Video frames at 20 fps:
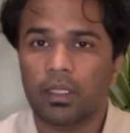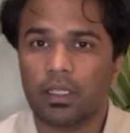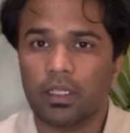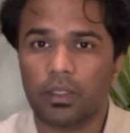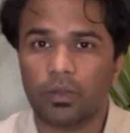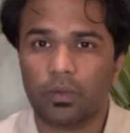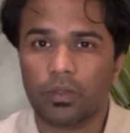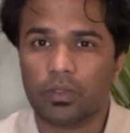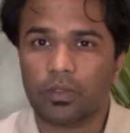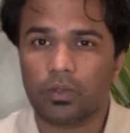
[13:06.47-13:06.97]
it
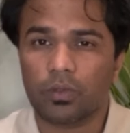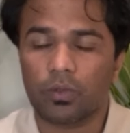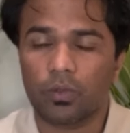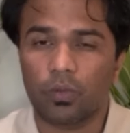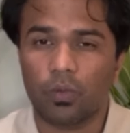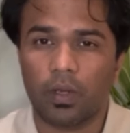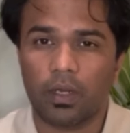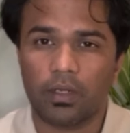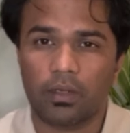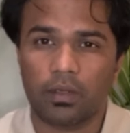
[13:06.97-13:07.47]
was
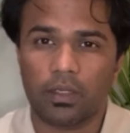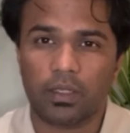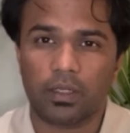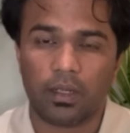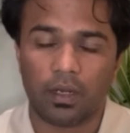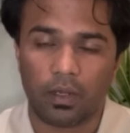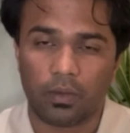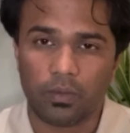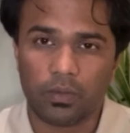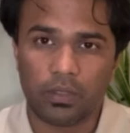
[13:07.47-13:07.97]
200
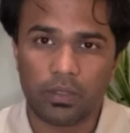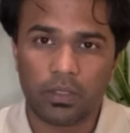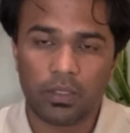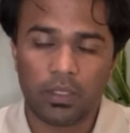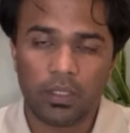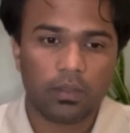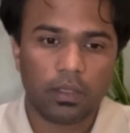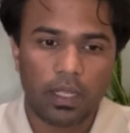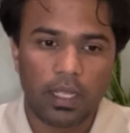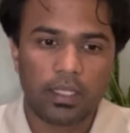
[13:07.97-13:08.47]
crowns.
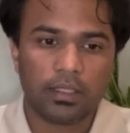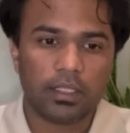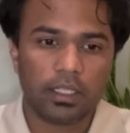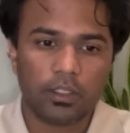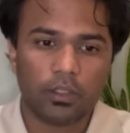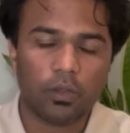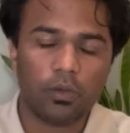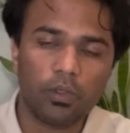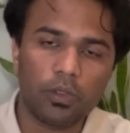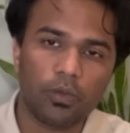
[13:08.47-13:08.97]
As I
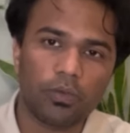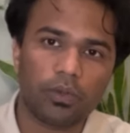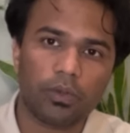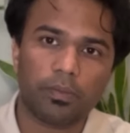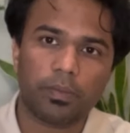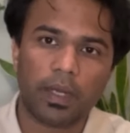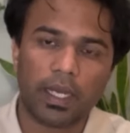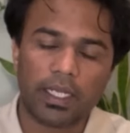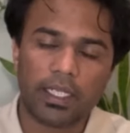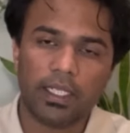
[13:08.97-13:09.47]
told you, for
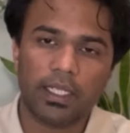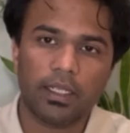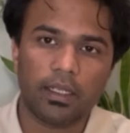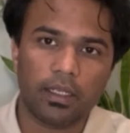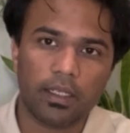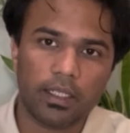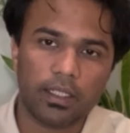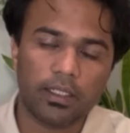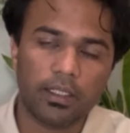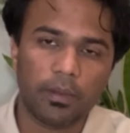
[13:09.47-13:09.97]
practical,
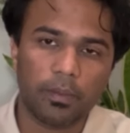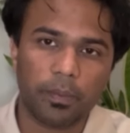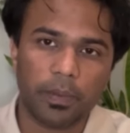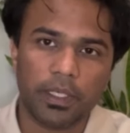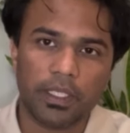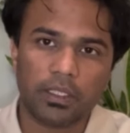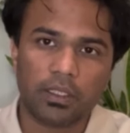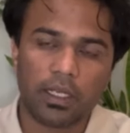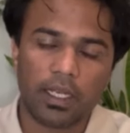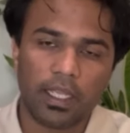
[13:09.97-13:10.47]
it
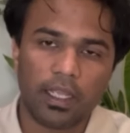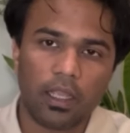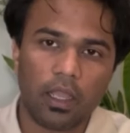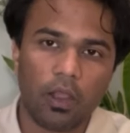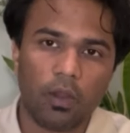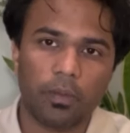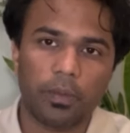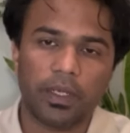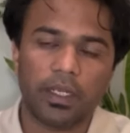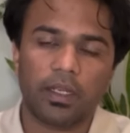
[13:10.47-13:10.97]
depends like how
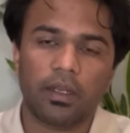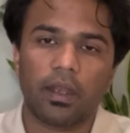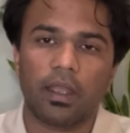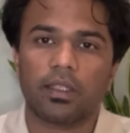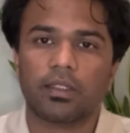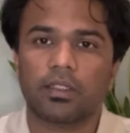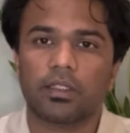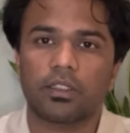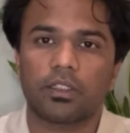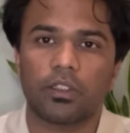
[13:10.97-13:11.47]
many
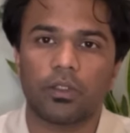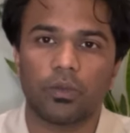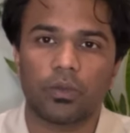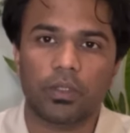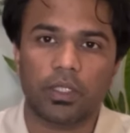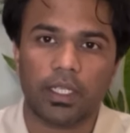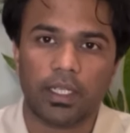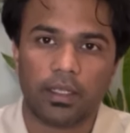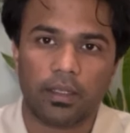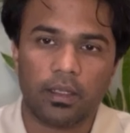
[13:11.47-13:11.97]
classes you
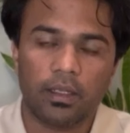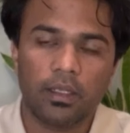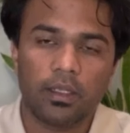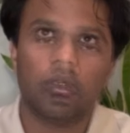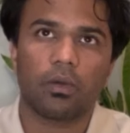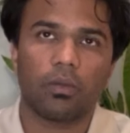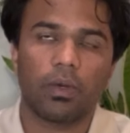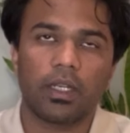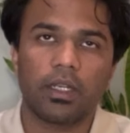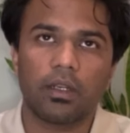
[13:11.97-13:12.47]
take.
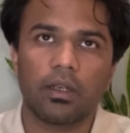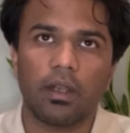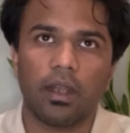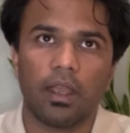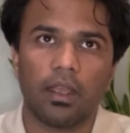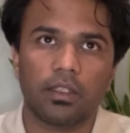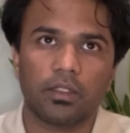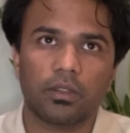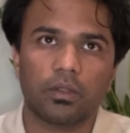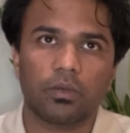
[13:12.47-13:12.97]
One
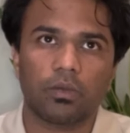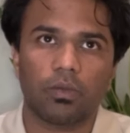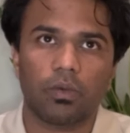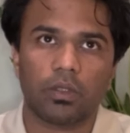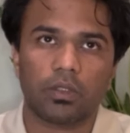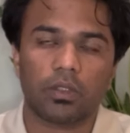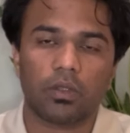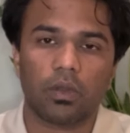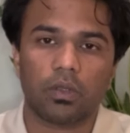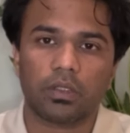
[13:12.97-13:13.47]
class
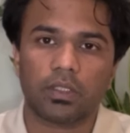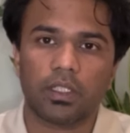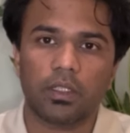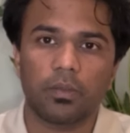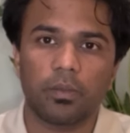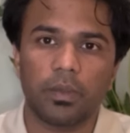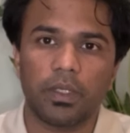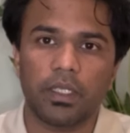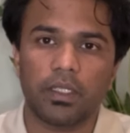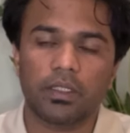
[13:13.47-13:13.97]
was
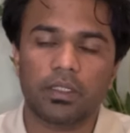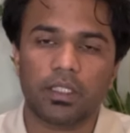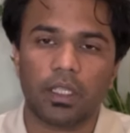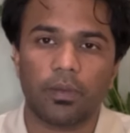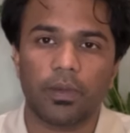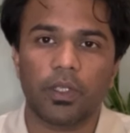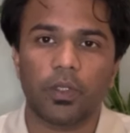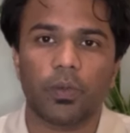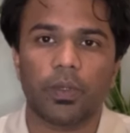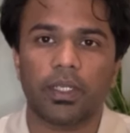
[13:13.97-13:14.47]
costing me
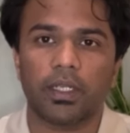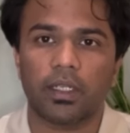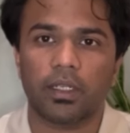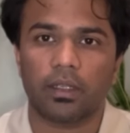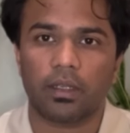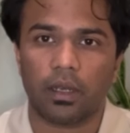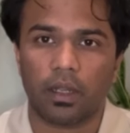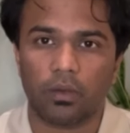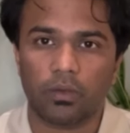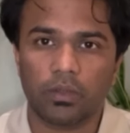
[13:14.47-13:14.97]
720
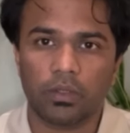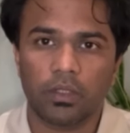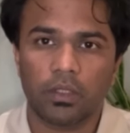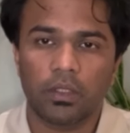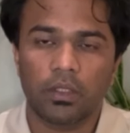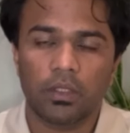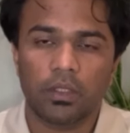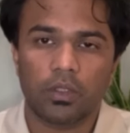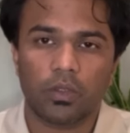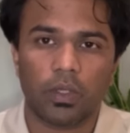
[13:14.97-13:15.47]
crowns,
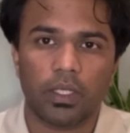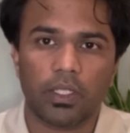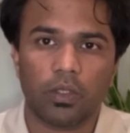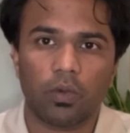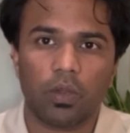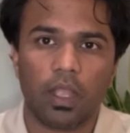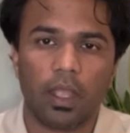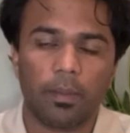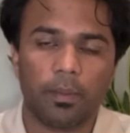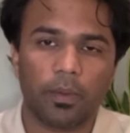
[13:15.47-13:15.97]
so I
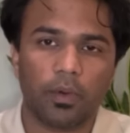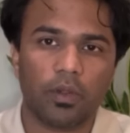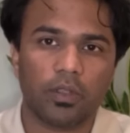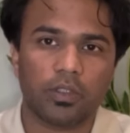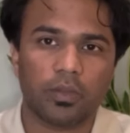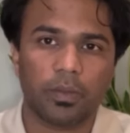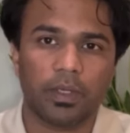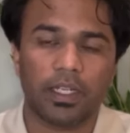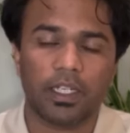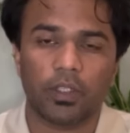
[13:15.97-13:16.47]
took
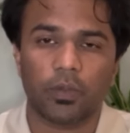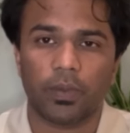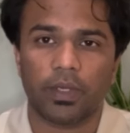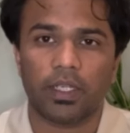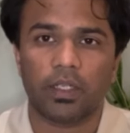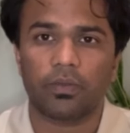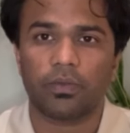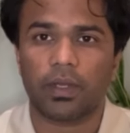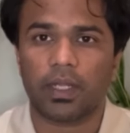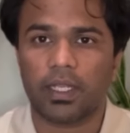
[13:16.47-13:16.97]
approximately
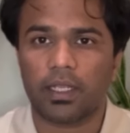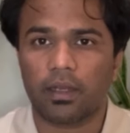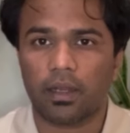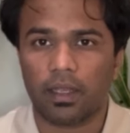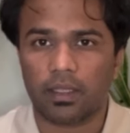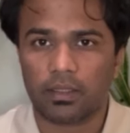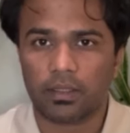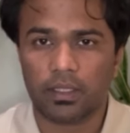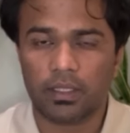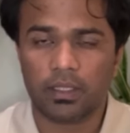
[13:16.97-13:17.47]
25
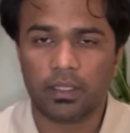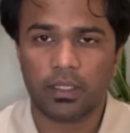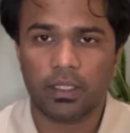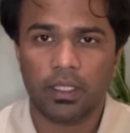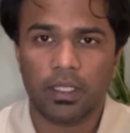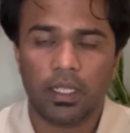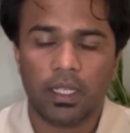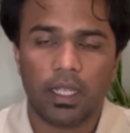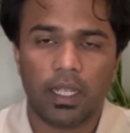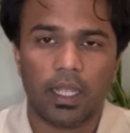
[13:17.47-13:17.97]
classes.
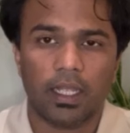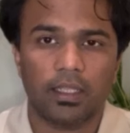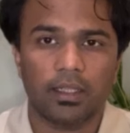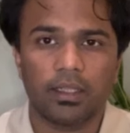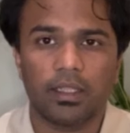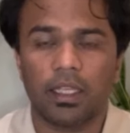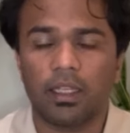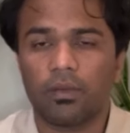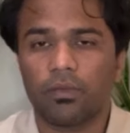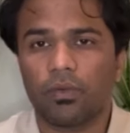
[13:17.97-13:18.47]
And
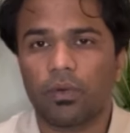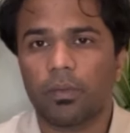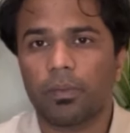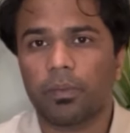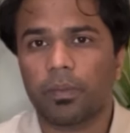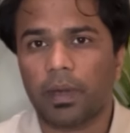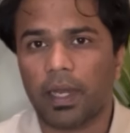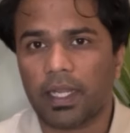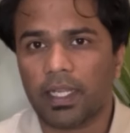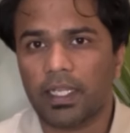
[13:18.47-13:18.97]
then for
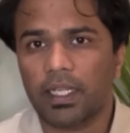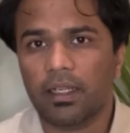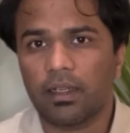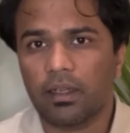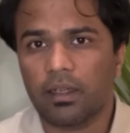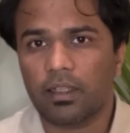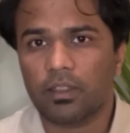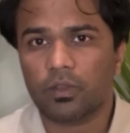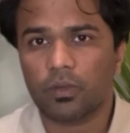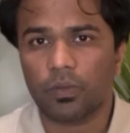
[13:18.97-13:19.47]

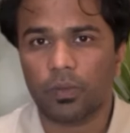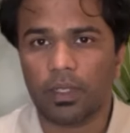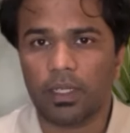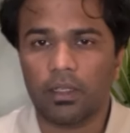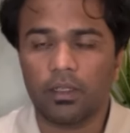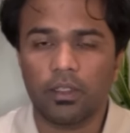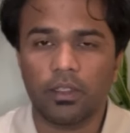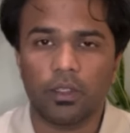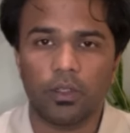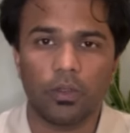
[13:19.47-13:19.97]
practical as well,
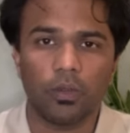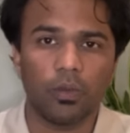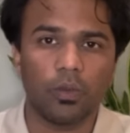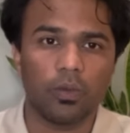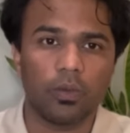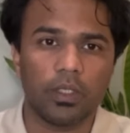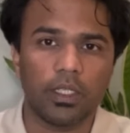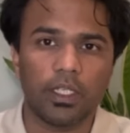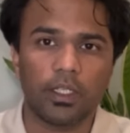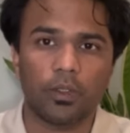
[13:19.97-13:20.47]
you
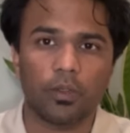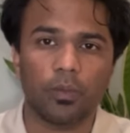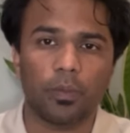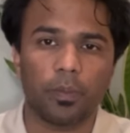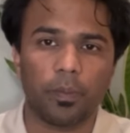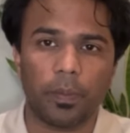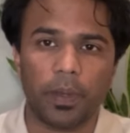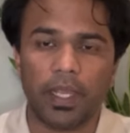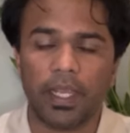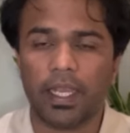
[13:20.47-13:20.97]
need to
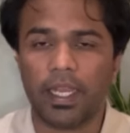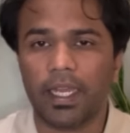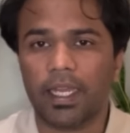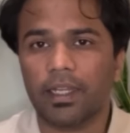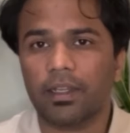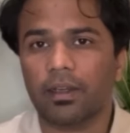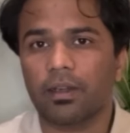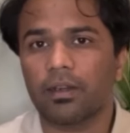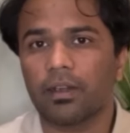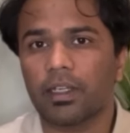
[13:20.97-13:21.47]
pay
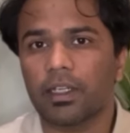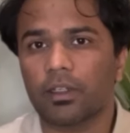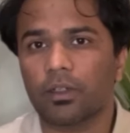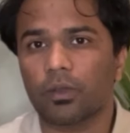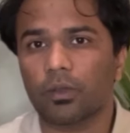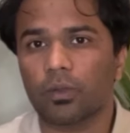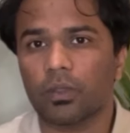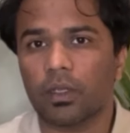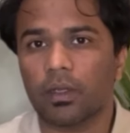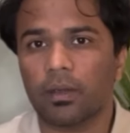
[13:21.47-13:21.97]
800
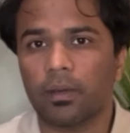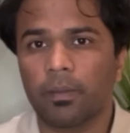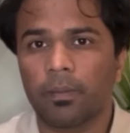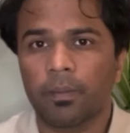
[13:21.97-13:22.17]
to the